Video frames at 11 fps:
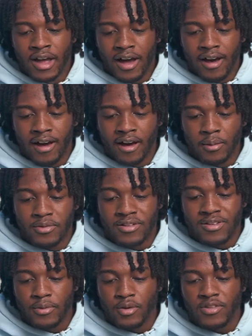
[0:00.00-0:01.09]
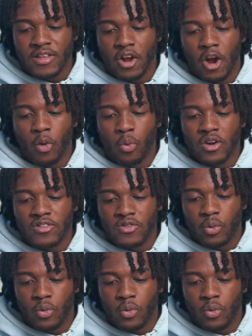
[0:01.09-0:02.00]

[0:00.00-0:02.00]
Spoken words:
Shamu said our worst